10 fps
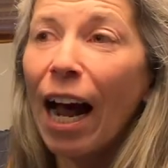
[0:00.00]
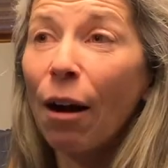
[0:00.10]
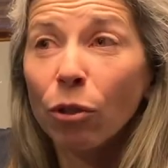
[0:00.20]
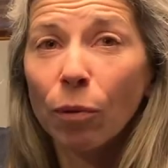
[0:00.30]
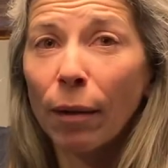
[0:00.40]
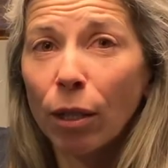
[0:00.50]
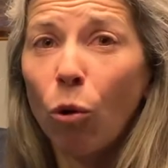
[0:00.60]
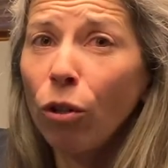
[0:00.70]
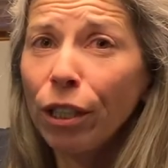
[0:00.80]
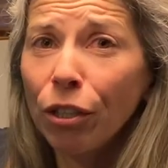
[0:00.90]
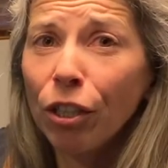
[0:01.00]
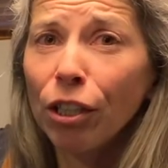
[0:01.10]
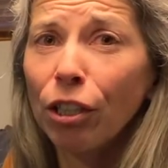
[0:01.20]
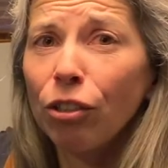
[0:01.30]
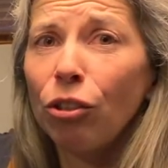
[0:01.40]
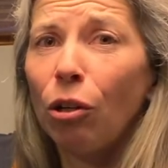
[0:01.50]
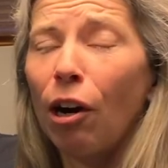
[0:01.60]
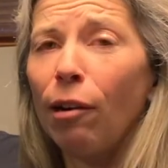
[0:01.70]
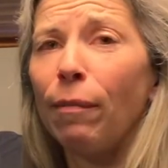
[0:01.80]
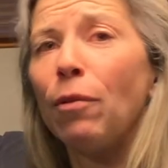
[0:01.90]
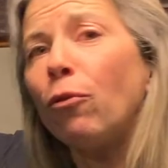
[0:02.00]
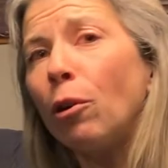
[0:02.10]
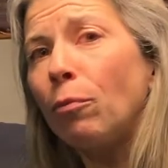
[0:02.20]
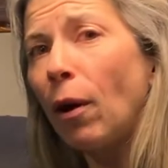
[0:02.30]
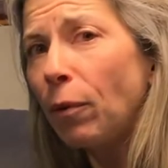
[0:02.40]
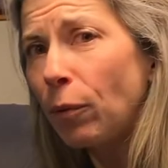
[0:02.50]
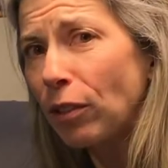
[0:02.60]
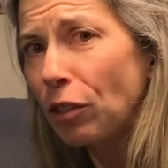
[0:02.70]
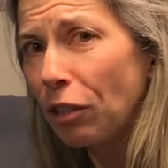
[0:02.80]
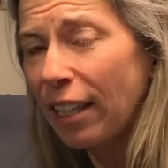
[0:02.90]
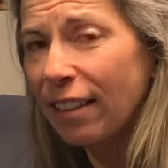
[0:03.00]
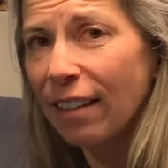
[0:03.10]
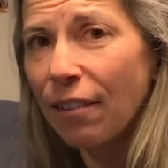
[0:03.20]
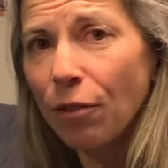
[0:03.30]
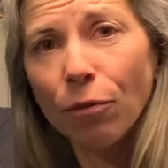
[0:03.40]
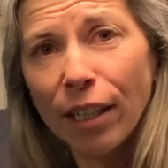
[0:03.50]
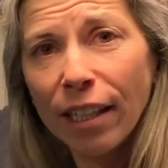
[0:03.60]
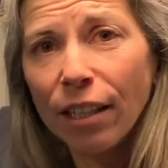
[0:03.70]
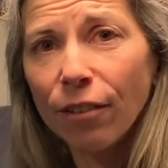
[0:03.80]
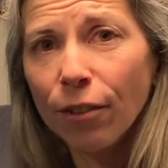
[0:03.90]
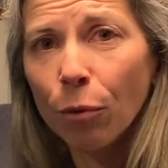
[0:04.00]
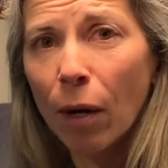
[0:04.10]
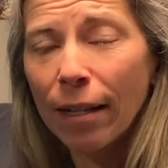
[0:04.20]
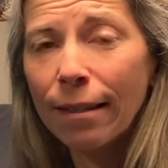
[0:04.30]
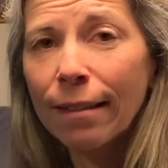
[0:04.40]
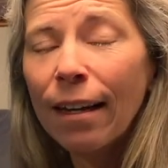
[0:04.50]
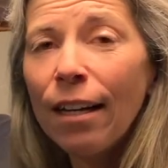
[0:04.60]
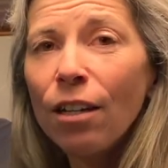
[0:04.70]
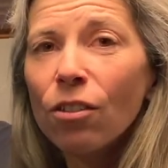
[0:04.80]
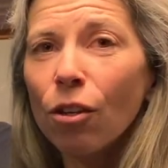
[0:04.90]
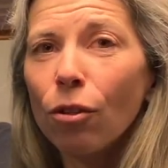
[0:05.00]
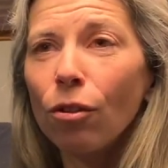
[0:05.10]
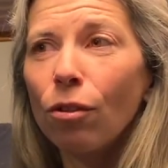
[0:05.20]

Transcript: I was probably holding her a little too hard. My form probably wasn't great because I haven't ridden in a few months. So